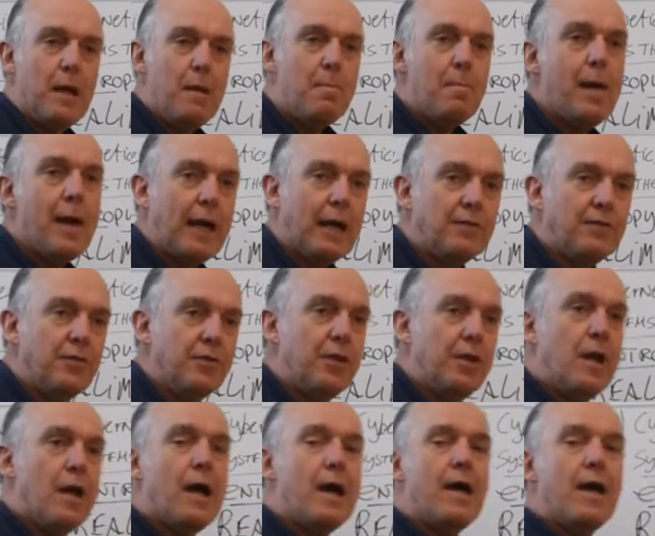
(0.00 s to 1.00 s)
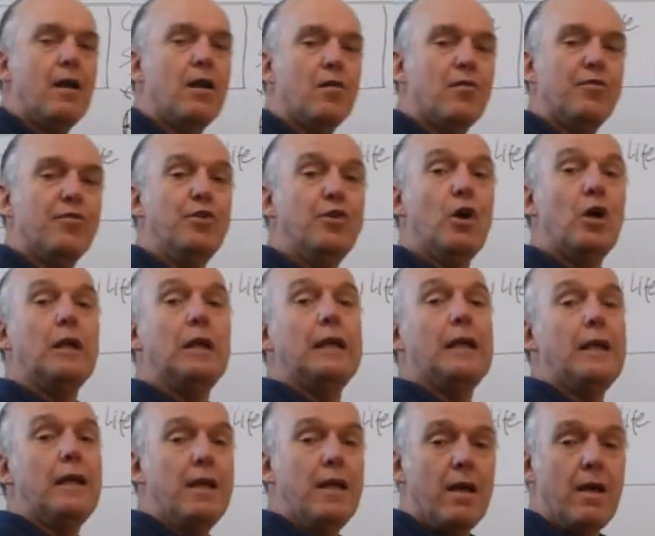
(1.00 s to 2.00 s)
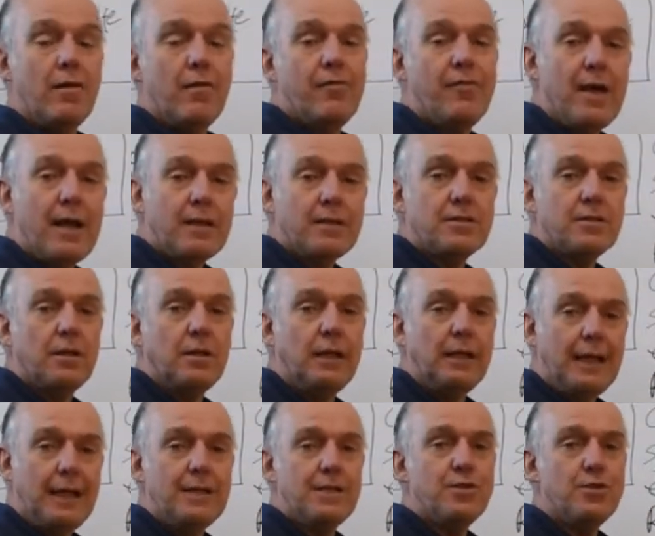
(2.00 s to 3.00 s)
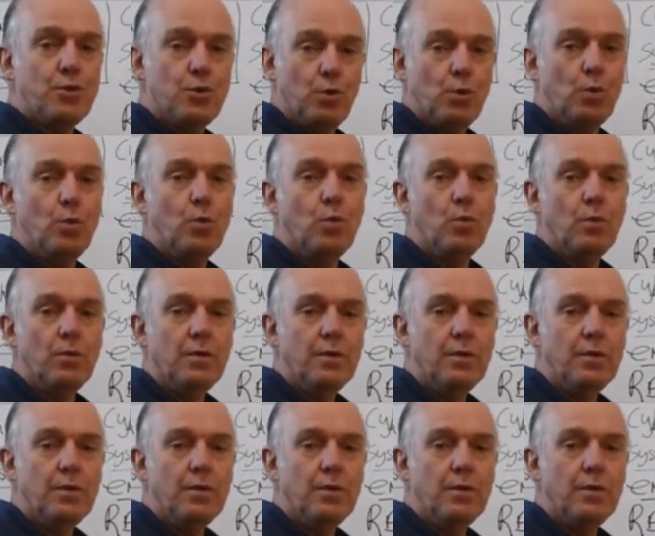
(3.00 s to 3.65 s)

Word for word: impact, the denial of non-linear effects leads to